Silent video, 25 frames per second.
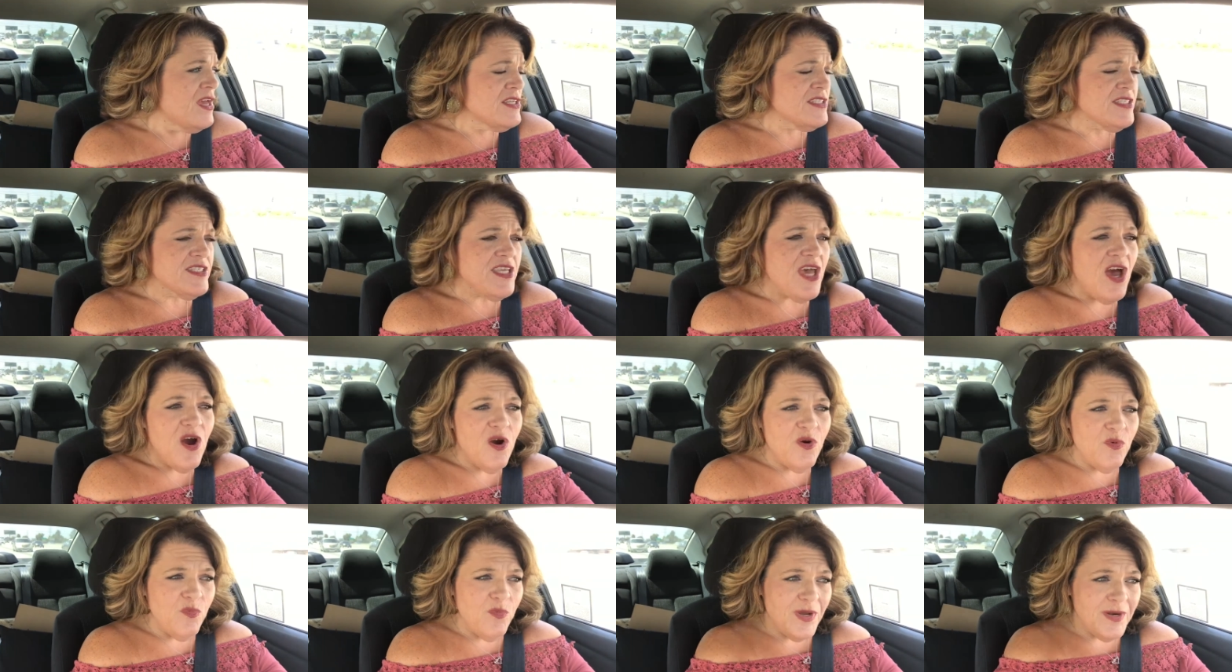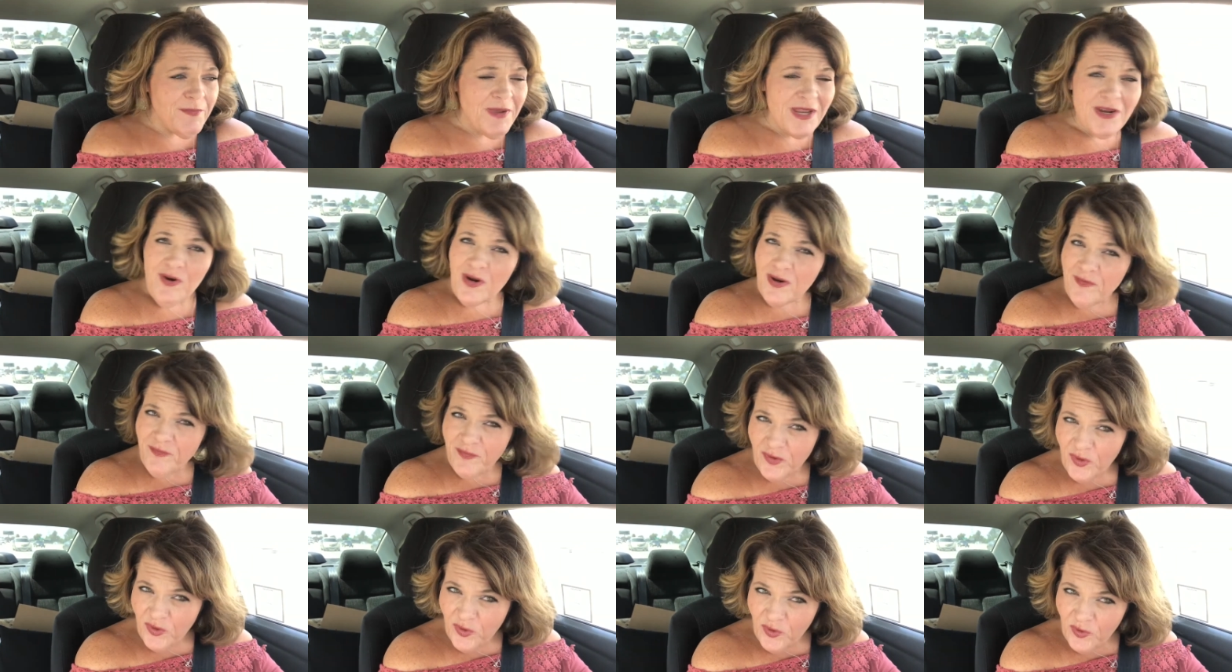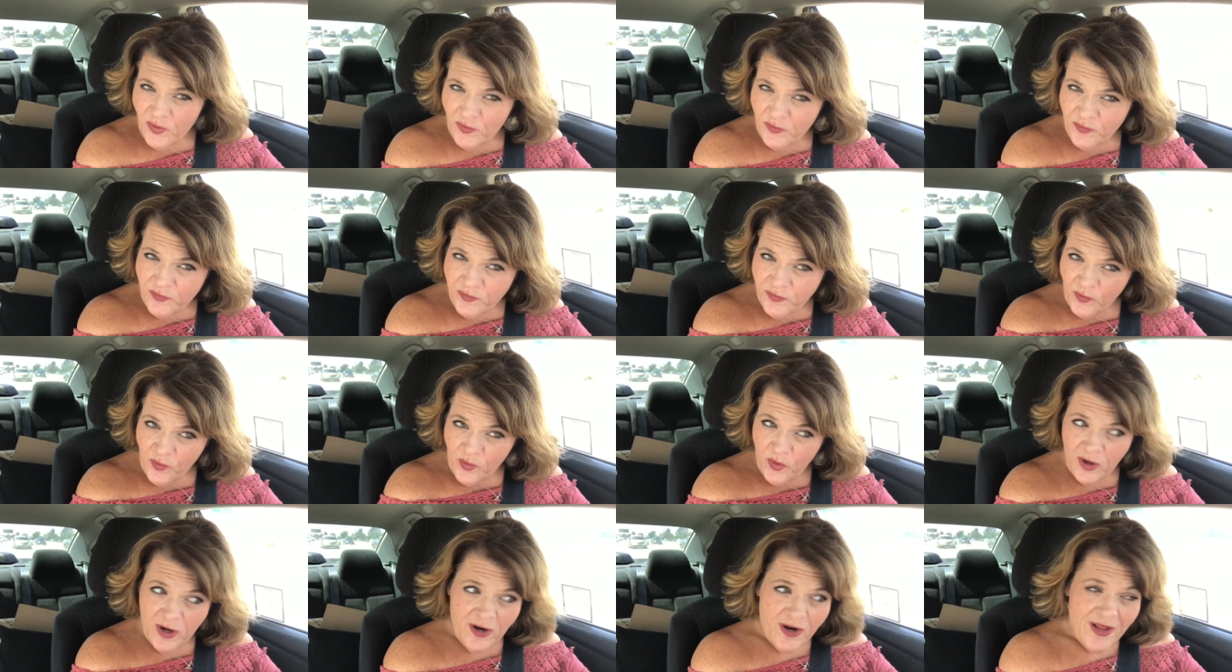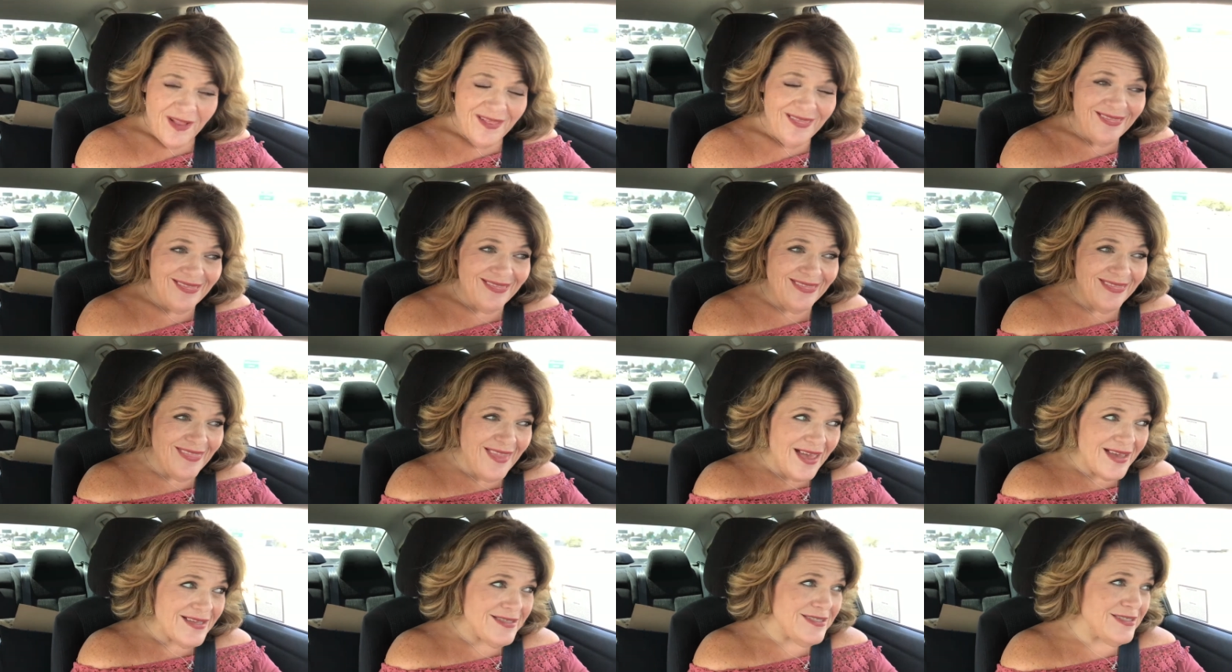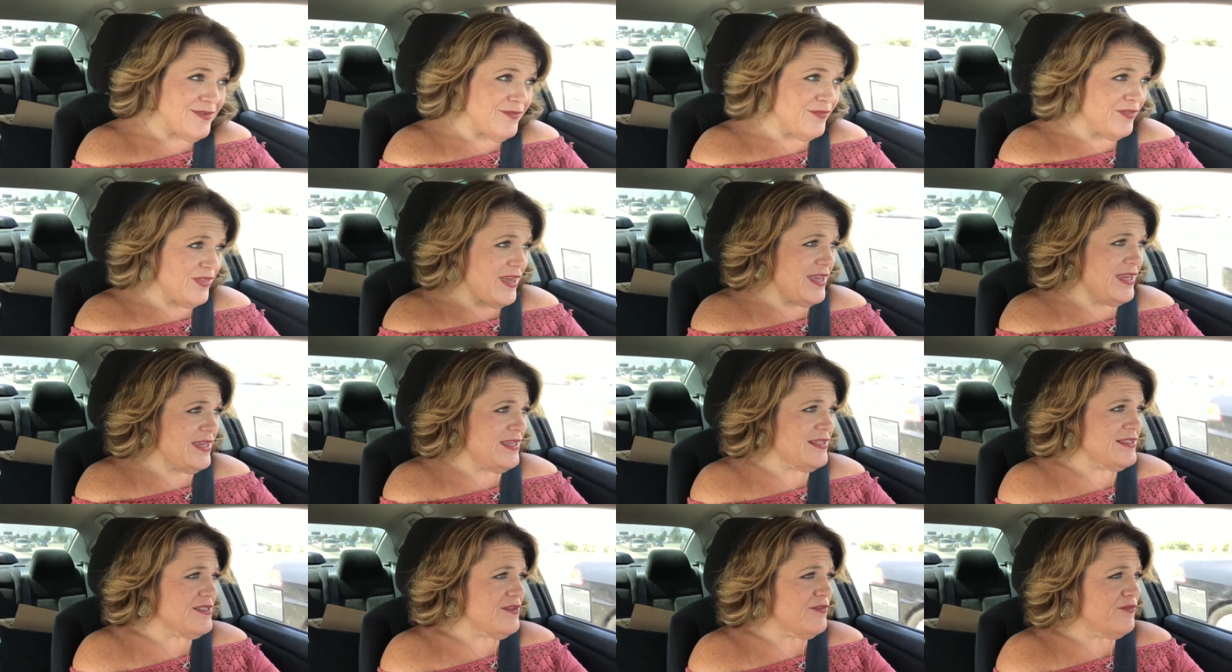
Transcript: So what am I grateful for? Lots of things.